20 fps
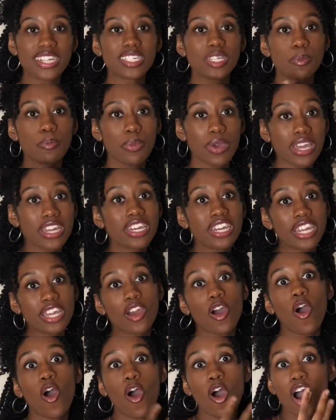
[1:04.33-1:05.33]
depending
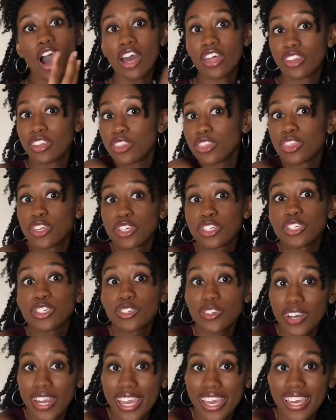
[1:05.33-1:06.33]
on the
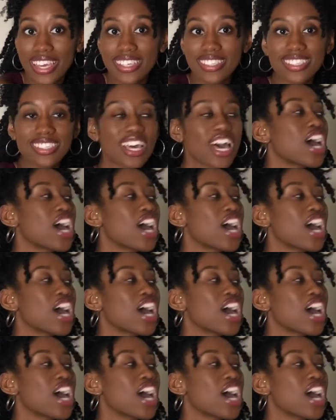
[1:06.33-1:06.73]
degrees.